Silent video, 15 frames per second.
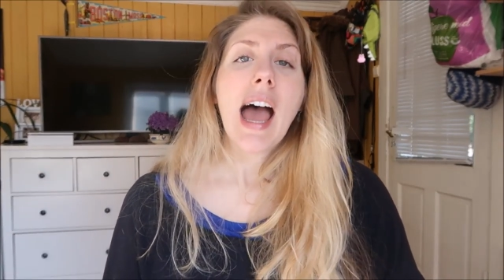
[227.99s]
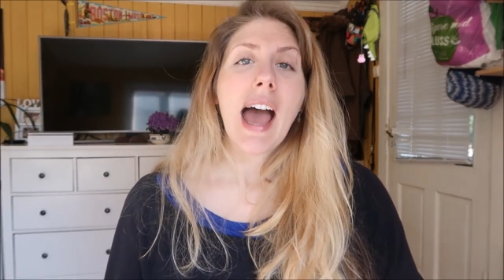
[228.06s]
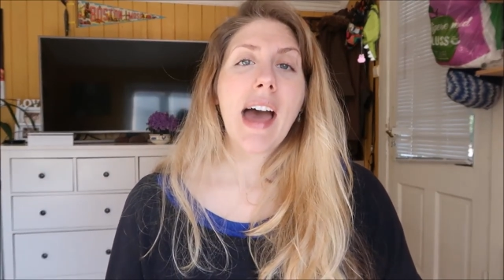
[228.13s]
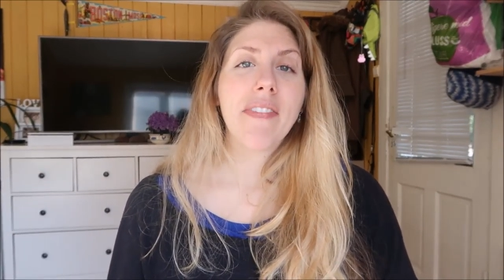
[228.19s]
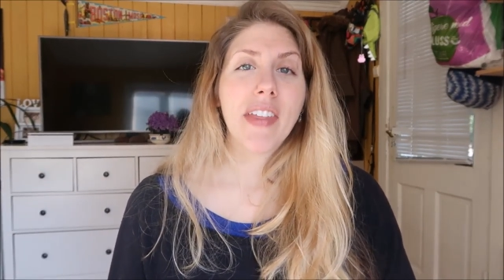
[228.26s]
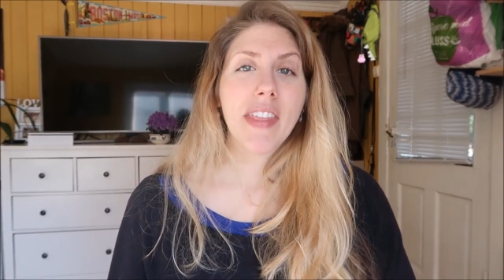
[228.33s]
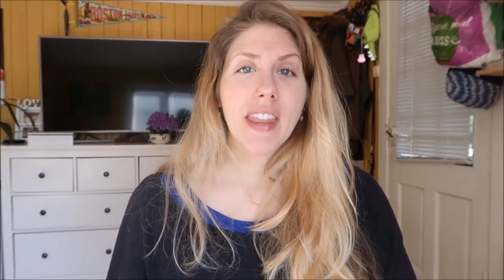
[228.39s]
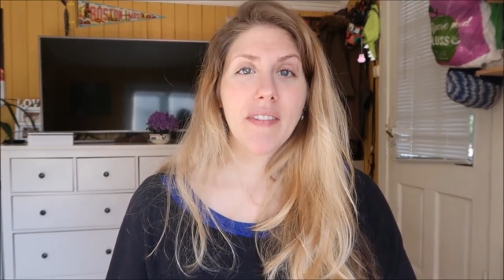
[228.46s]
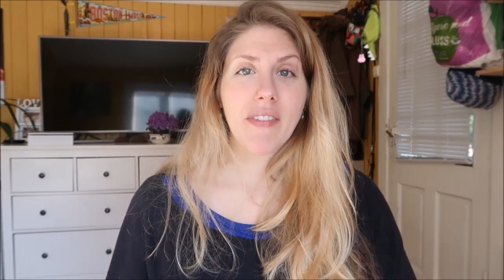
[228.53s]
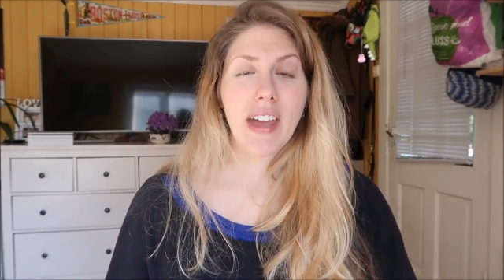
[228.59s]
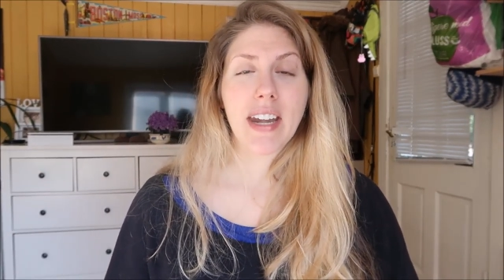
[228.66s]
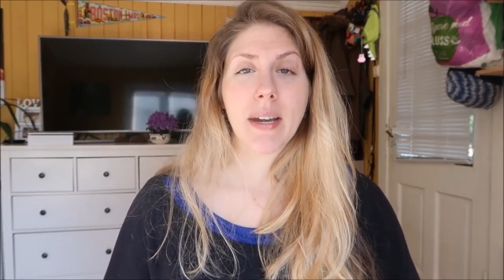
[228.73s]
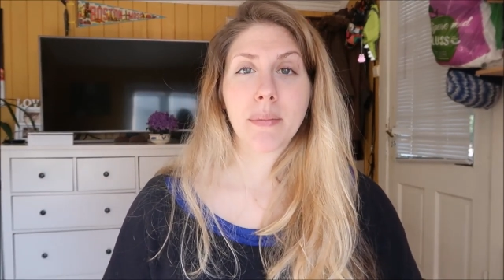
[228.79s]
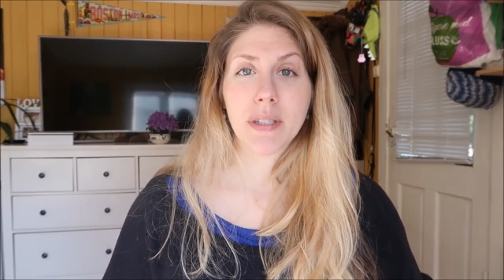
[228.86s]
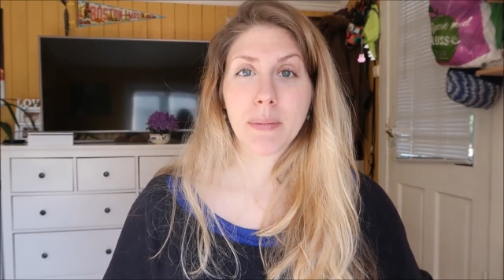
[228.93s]
and then they've
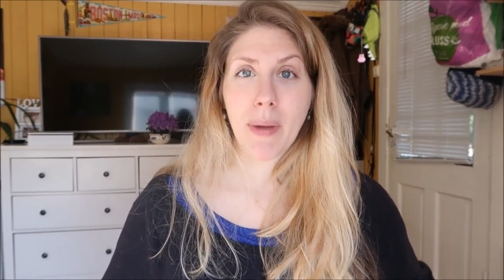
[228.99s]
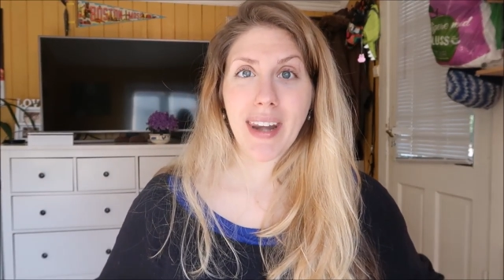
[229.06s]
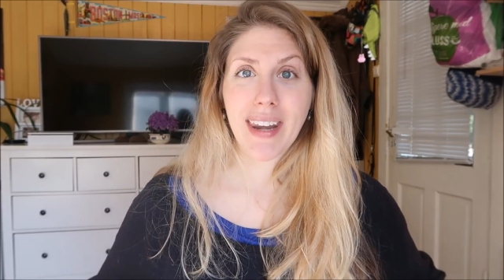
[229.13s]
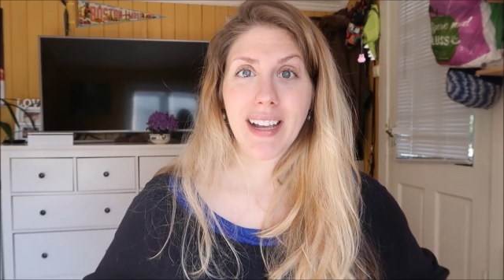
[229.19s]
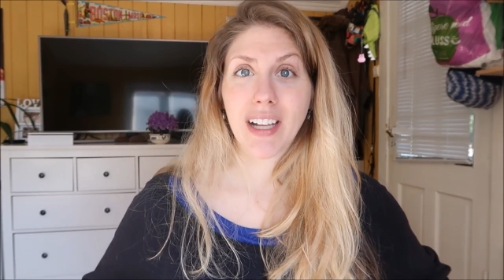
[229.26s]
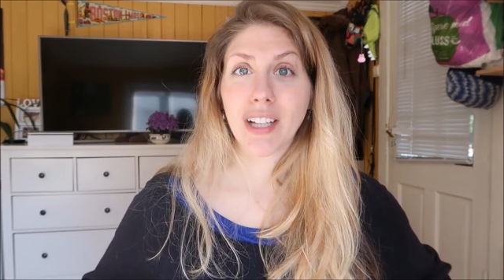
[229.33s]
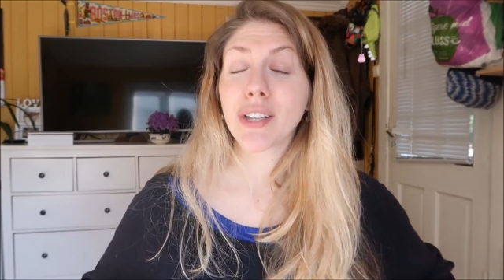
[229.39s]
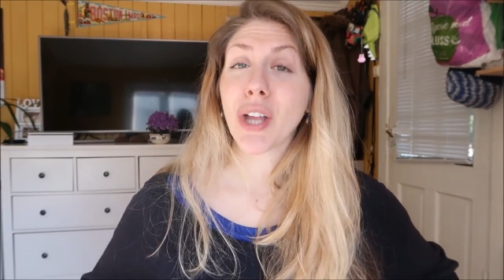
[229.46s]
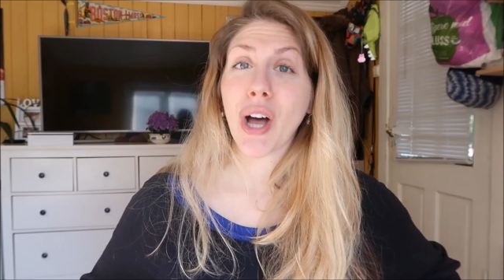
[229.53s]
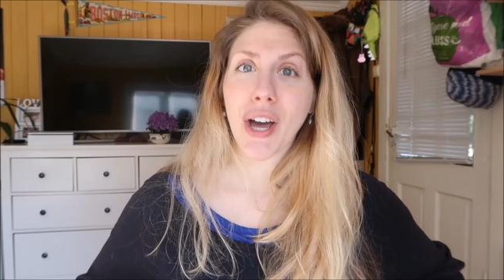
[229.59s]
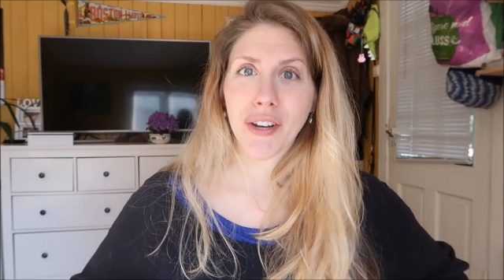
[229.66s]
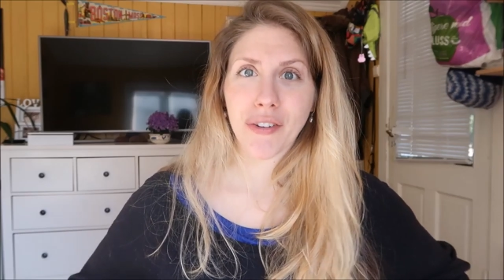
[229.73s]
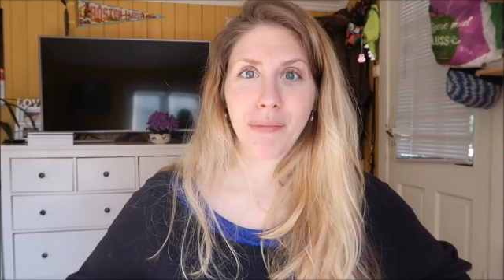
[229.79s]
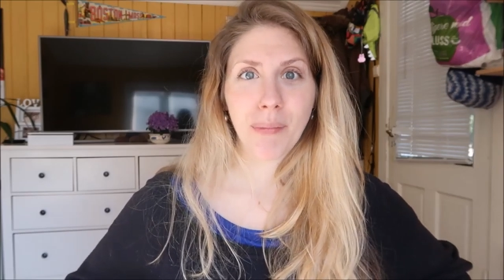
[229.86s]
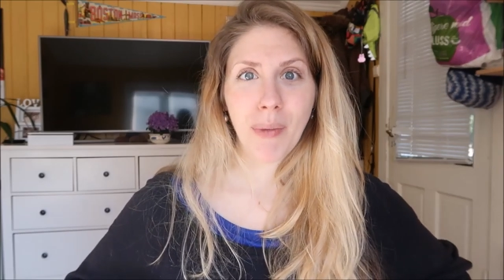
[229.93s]
ended up spending a
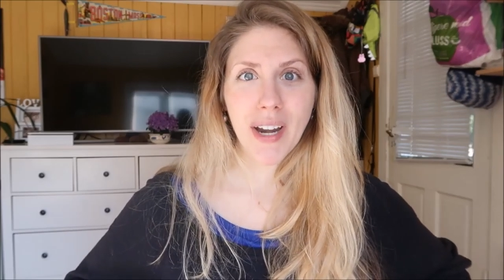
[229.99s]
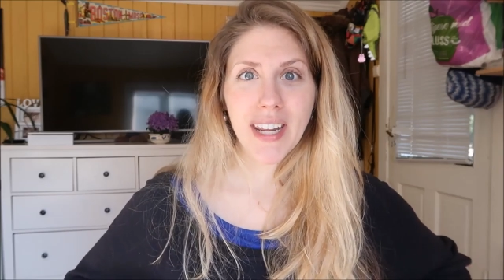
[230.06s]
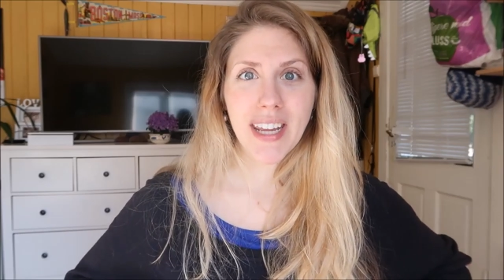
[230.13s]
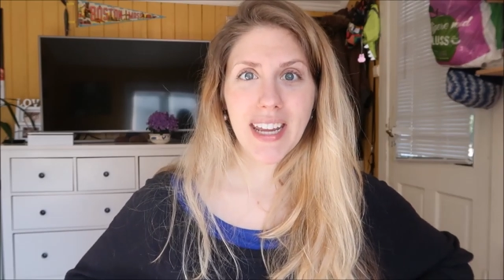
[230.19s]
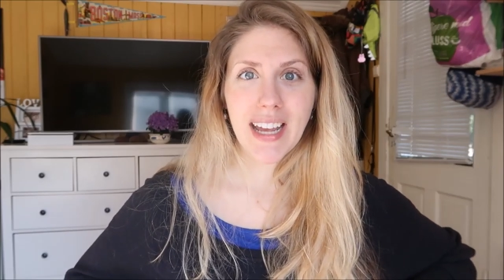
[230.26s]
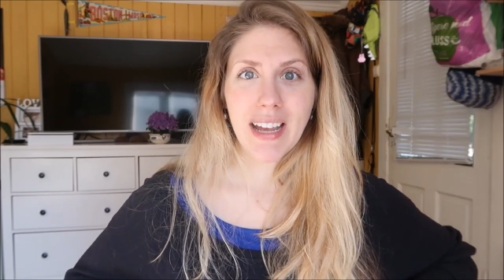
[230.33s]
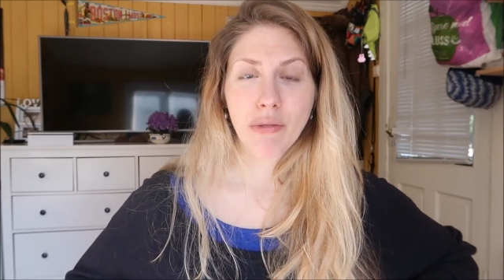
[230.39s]
lot of money